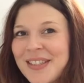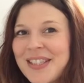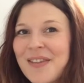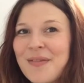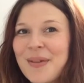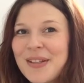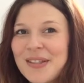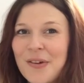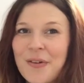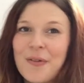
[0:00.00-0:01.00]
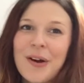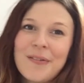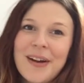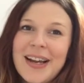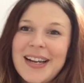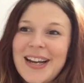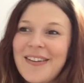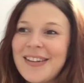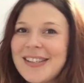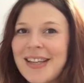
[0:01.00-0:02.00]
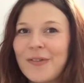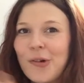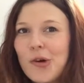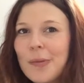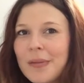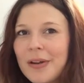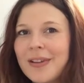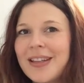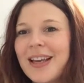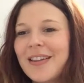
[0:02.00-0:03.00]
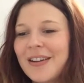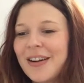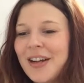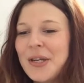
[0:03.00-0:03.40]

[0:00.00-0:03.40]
7 months going one way, and now all of a sudden going the other.